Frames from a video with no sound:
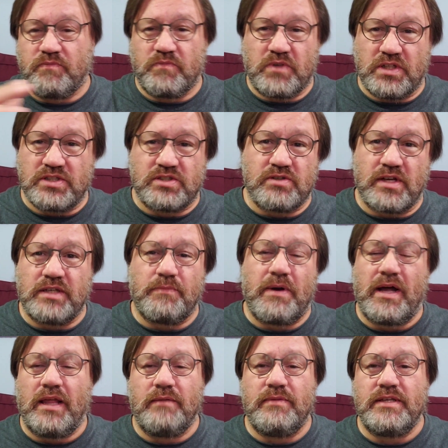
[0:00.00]
construct a
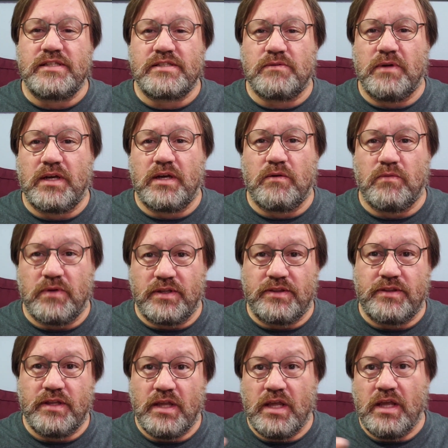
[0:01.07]
polybia square with